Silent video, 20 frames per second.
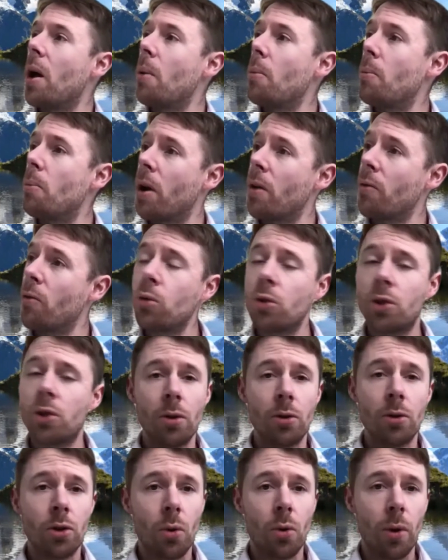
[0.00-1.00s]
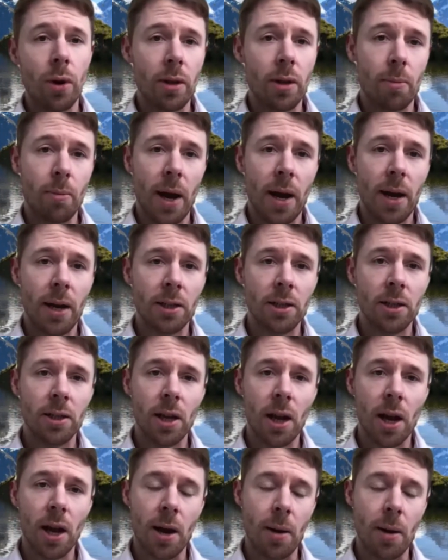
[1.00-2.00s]
But I've also taught in the past
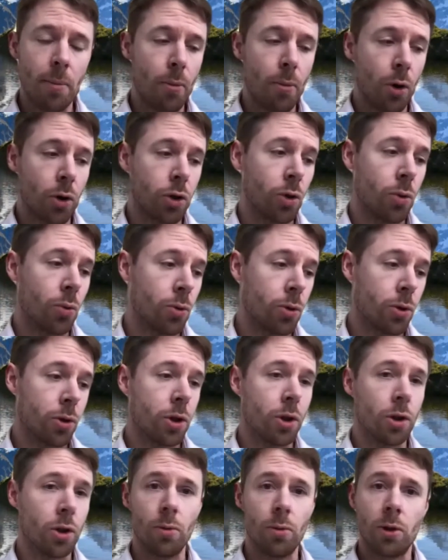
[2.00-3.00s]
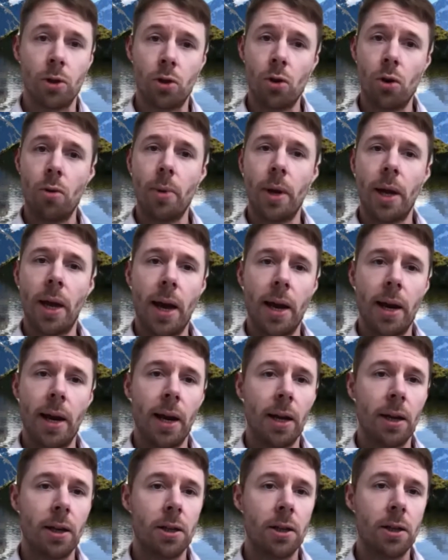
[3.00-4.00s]
modules to do with soil
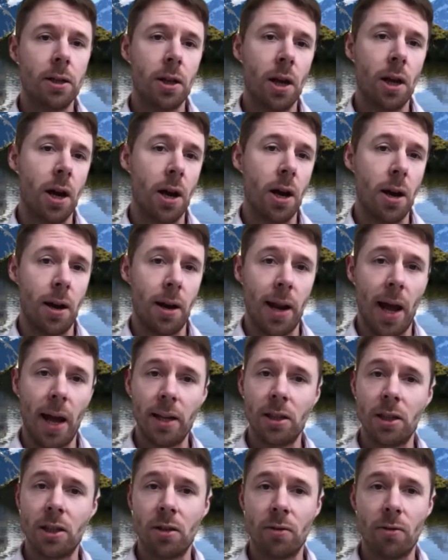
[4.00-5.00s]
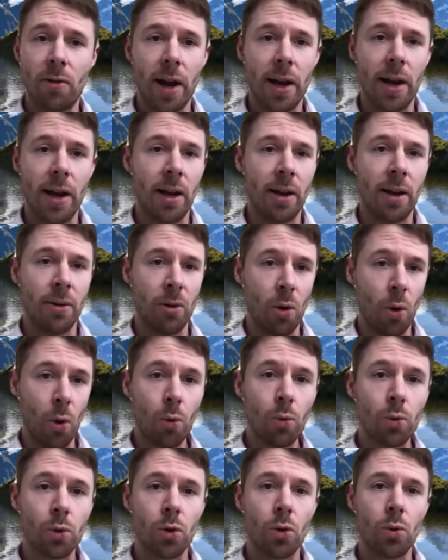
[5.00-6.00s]
mechanics, land surveying,
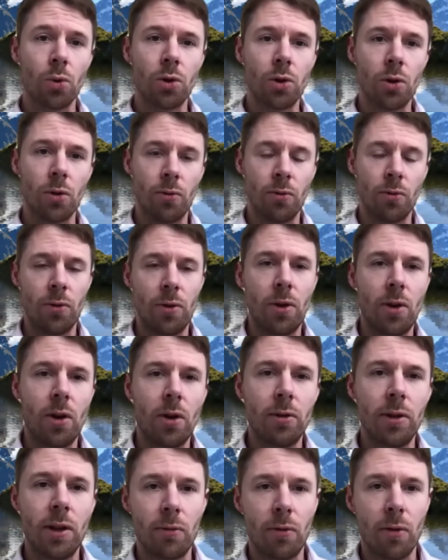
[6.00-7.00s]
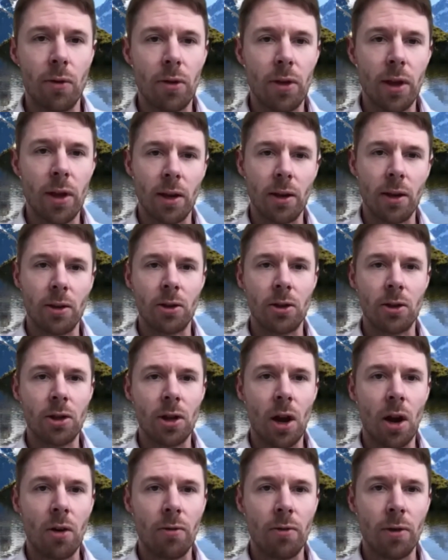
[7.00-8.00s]
all sorts of different things
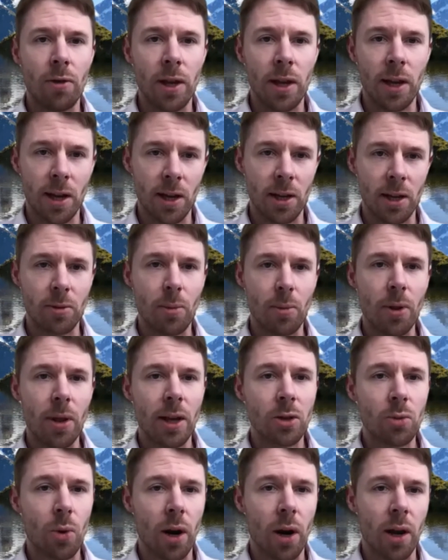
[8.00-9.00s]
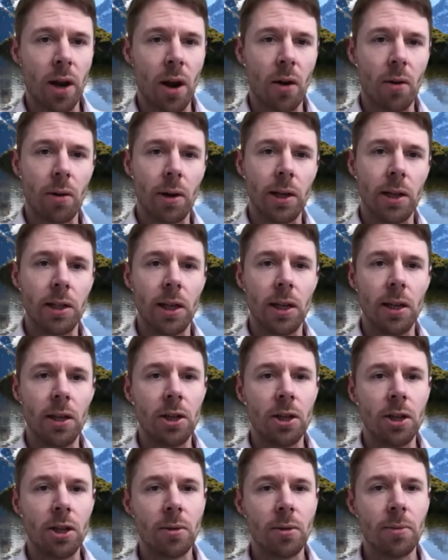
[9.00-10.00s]
over the years, but that's what I currently teach.